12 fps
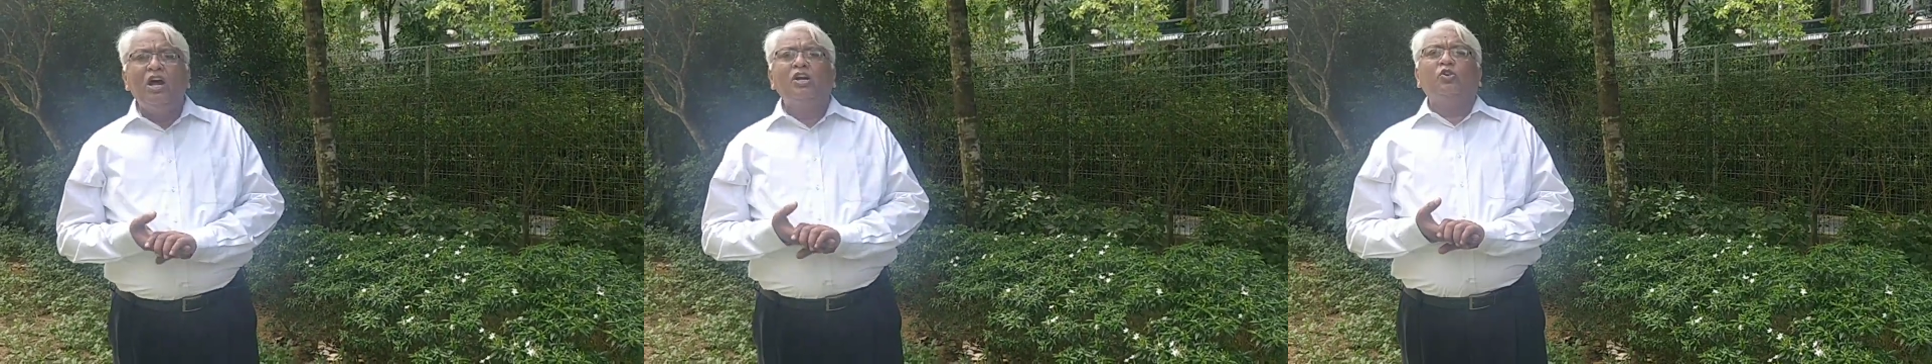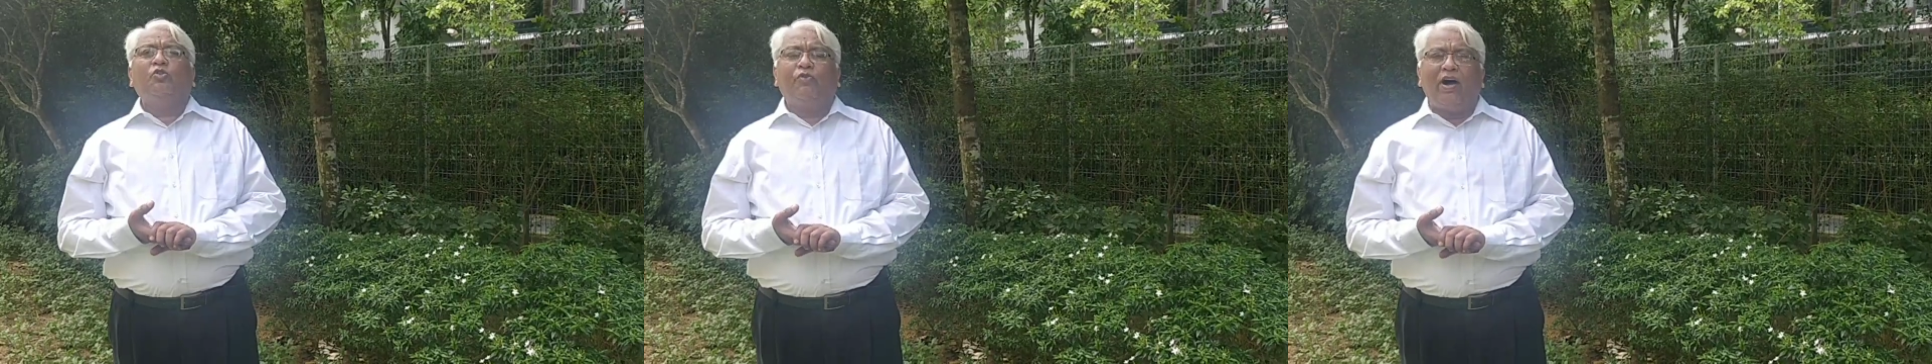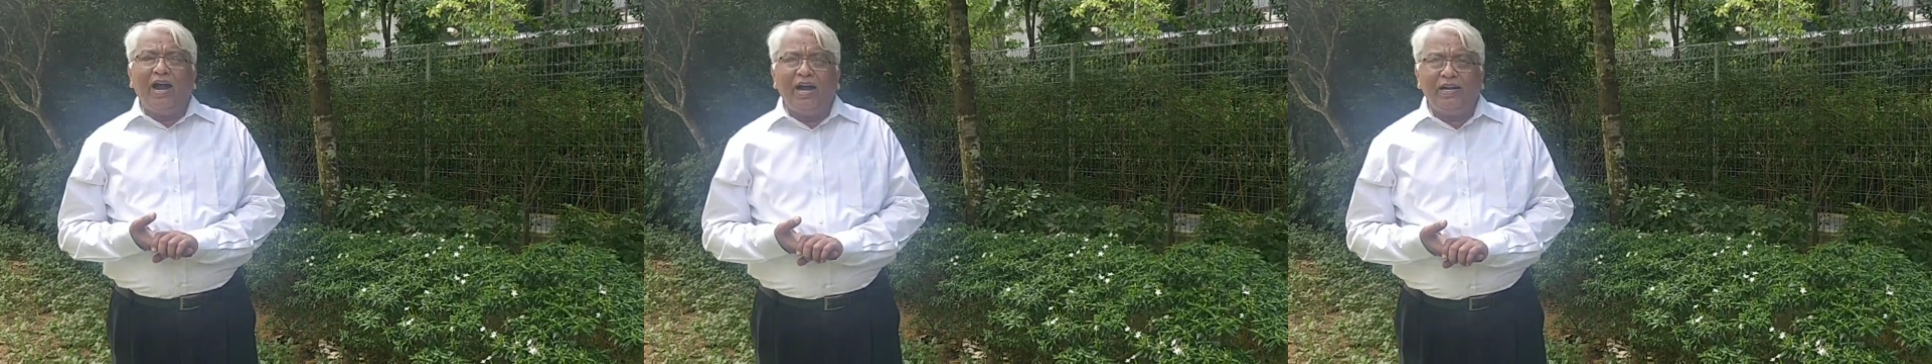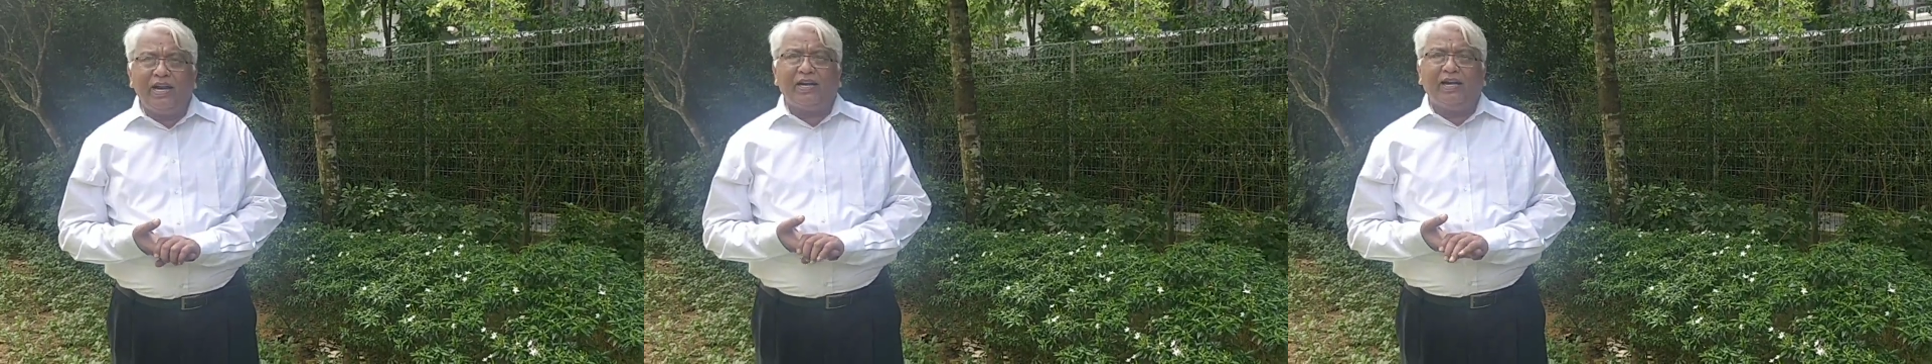to
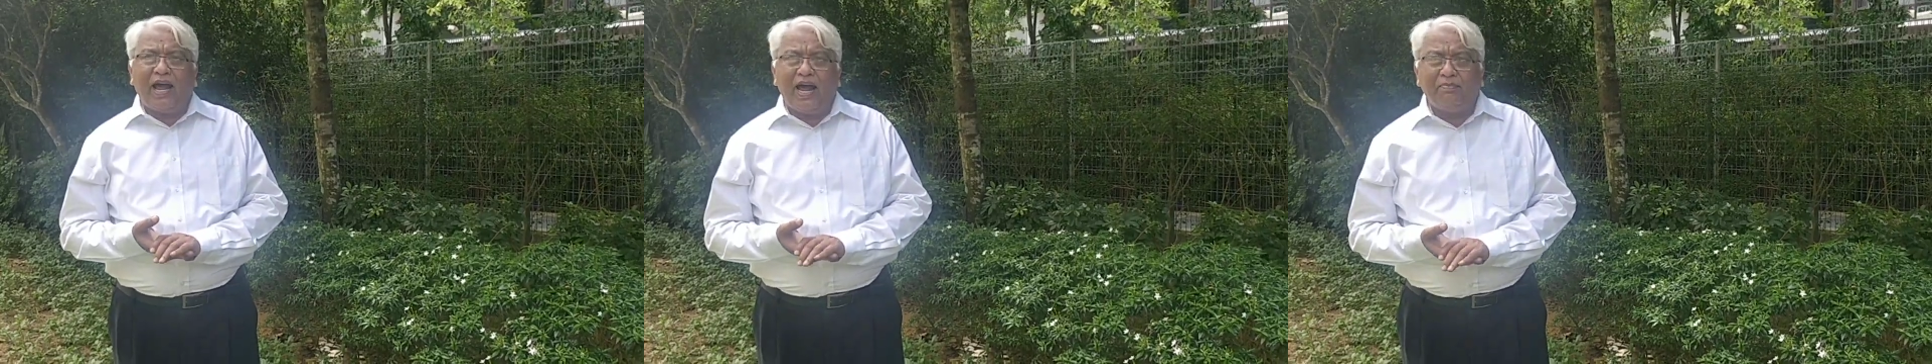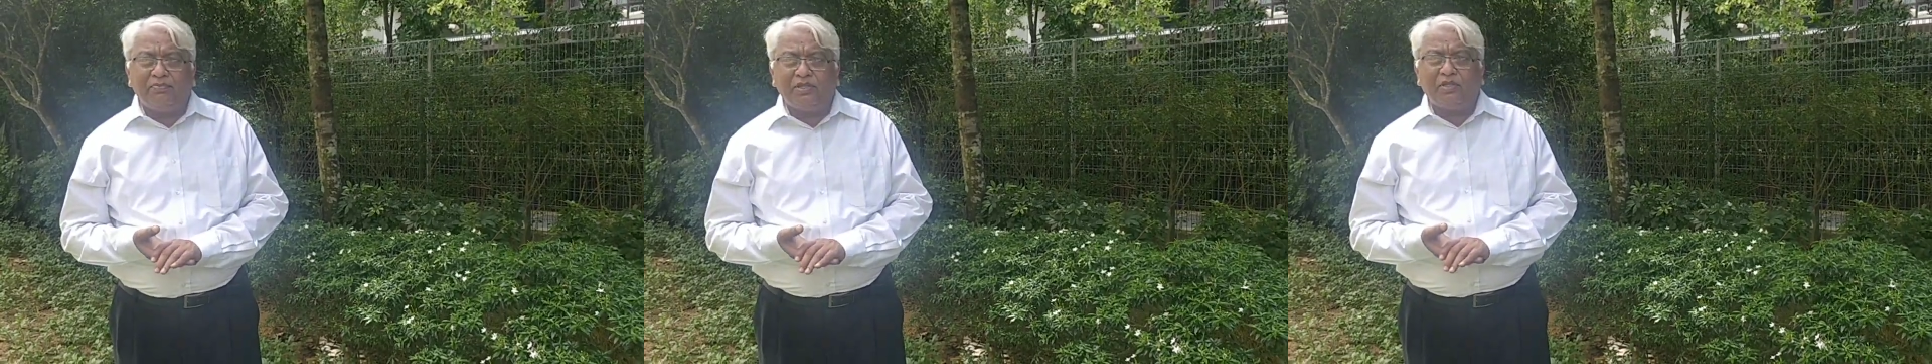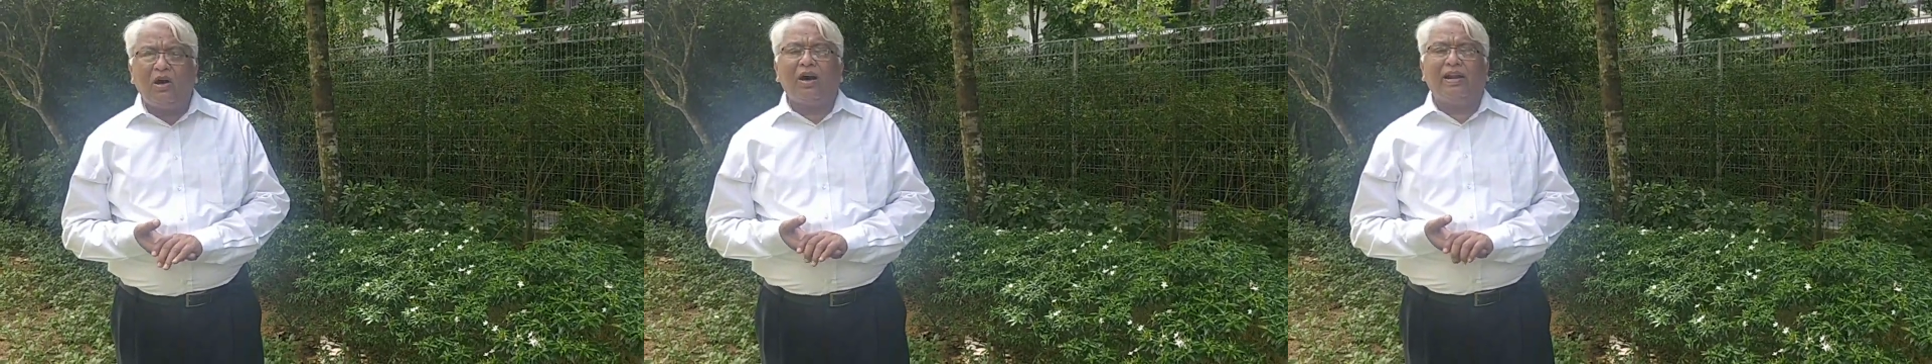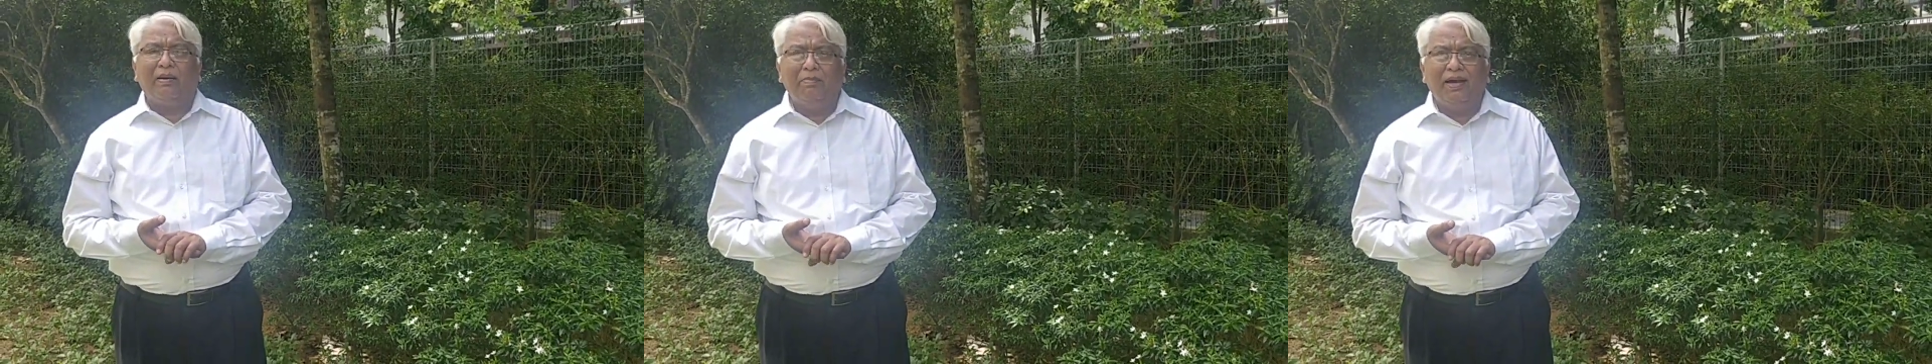500 grams
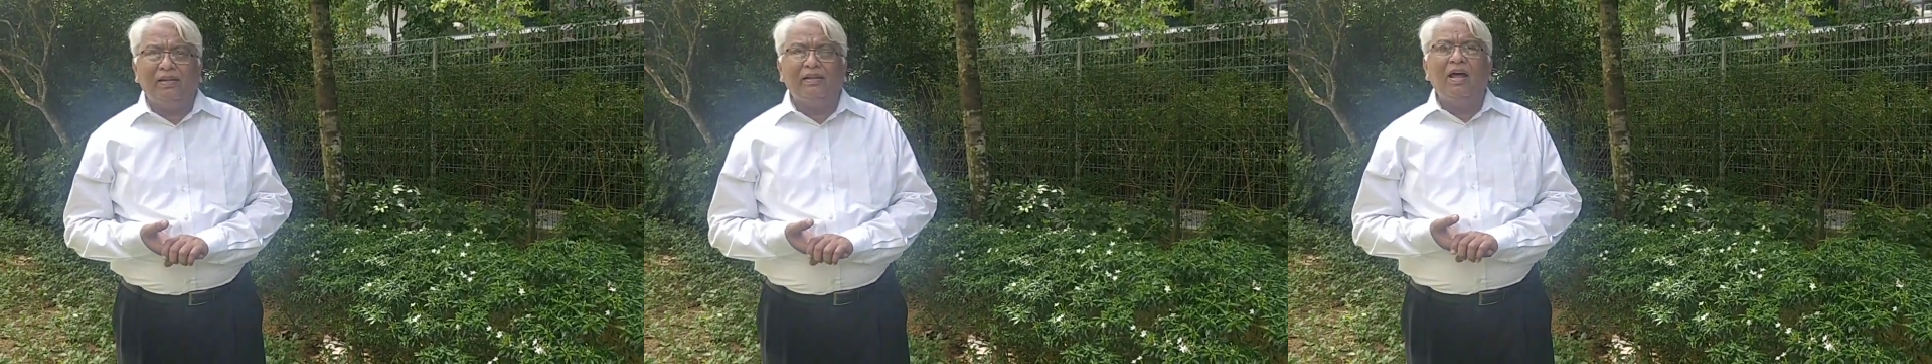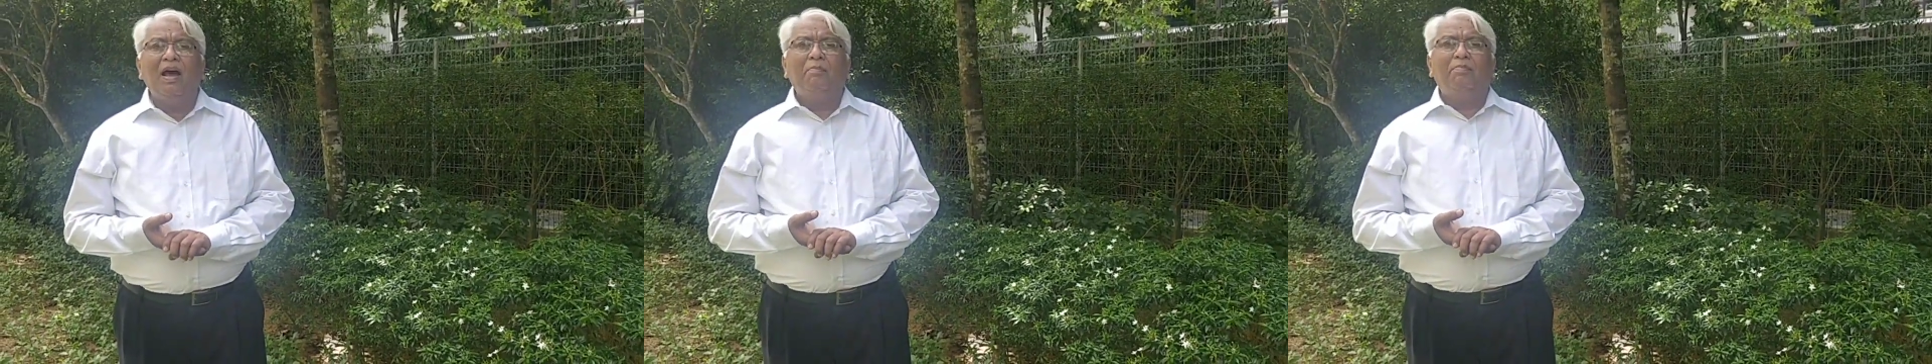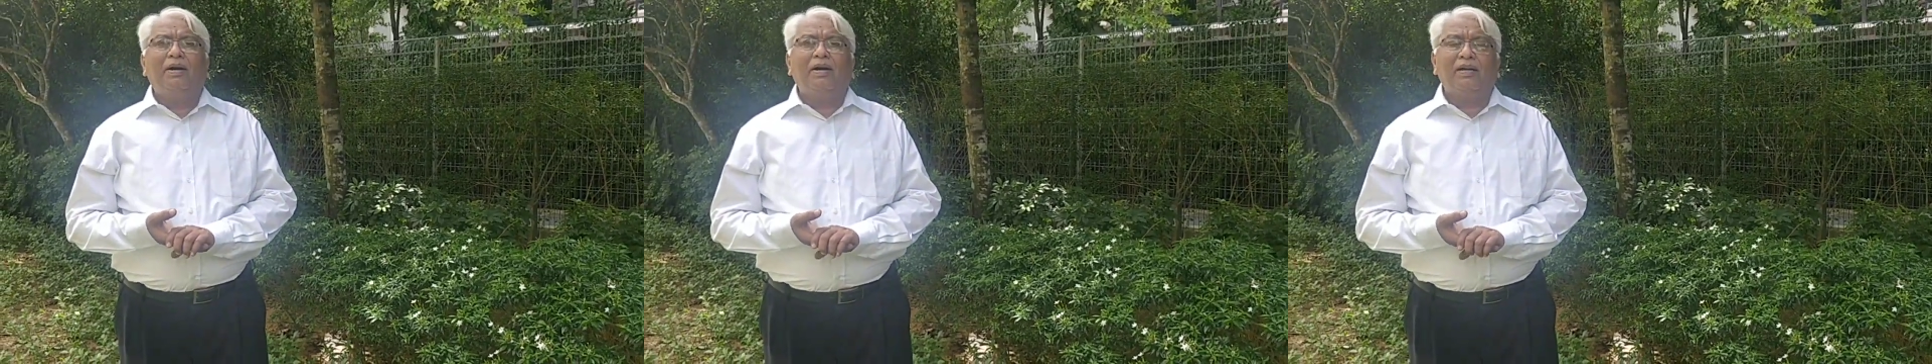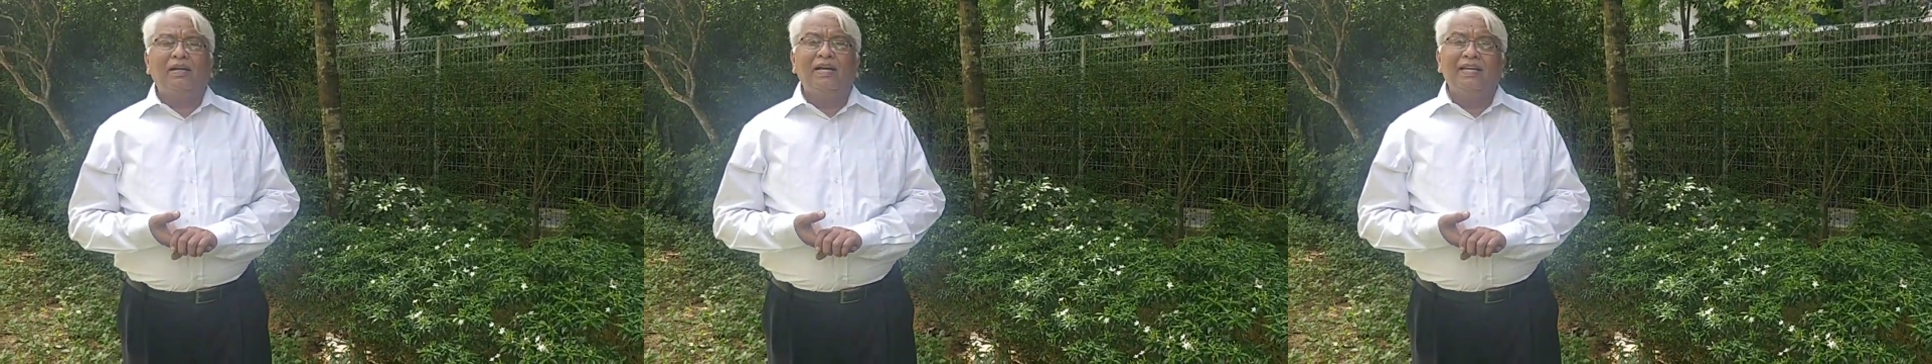per ml per